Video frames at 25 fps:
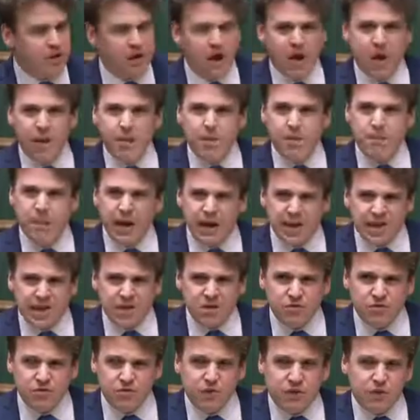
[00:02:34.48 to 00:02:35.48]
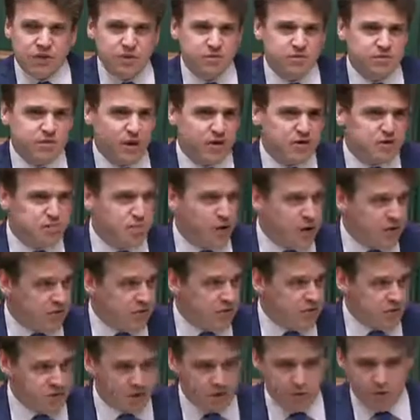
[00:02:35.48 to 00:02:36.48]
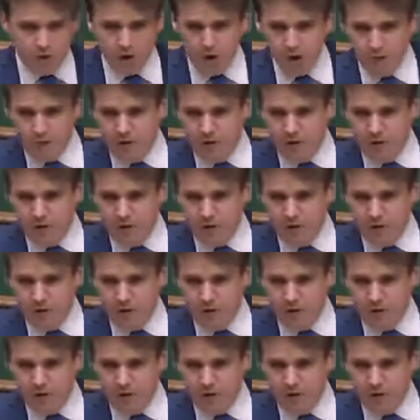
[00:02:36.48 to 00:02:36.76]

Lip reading: But many of the victims I've spoken to,